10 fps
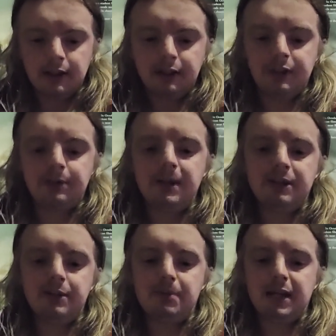This is
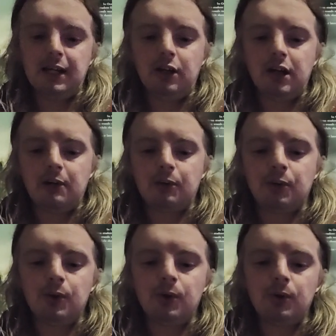meant to be like a
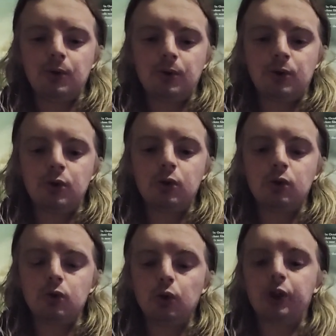real
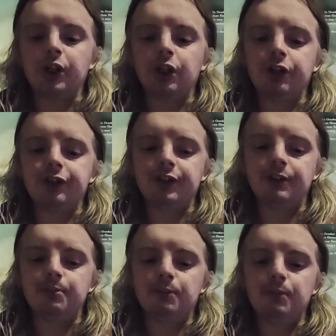cool looking
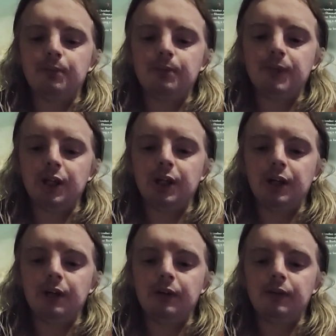Godzilla,
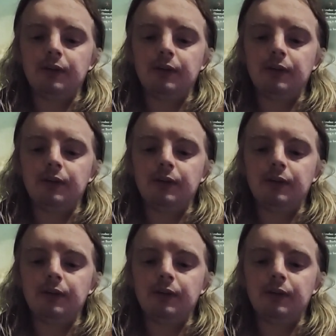to